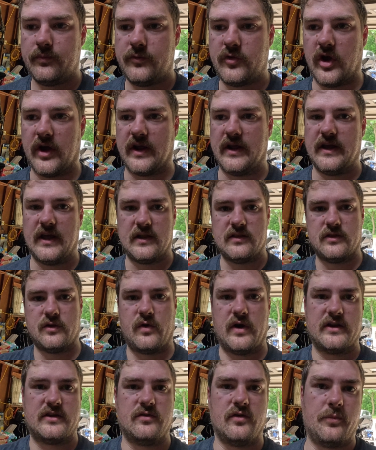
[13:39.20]
so I can get the
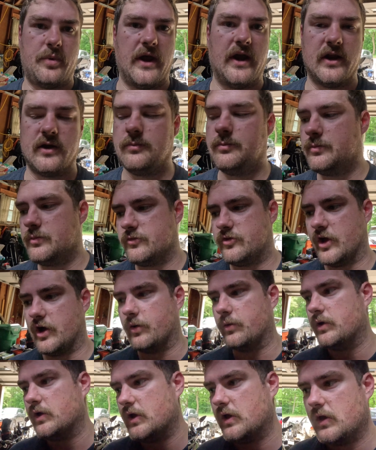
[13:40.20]
rest of it painted.
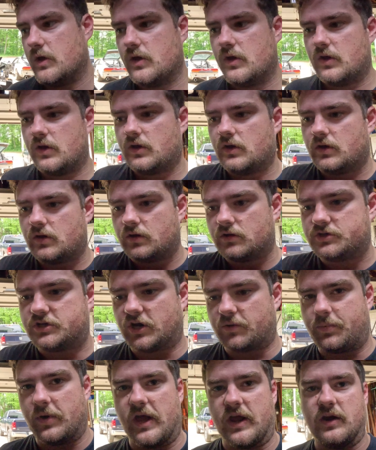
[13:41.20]
So
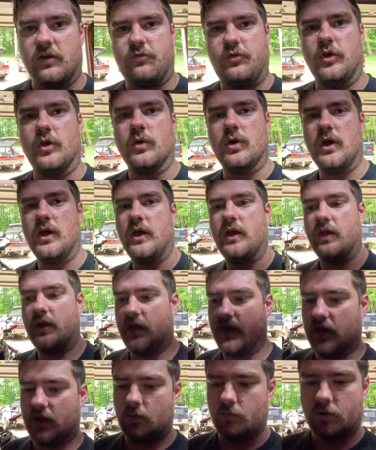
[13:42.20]
check back in a few
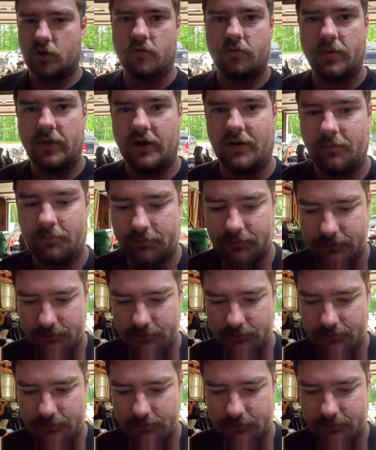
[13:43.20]
and we'll go from there.